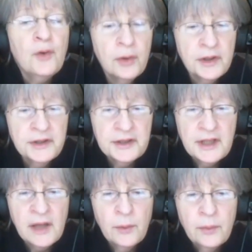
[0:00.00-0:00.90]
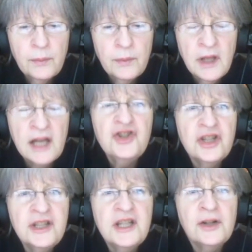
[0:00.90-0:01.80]
Of course,
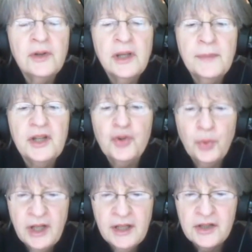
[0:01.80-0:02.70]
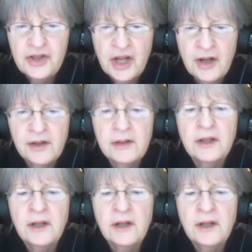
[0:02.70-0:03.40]
lunch and dinner in between is shared,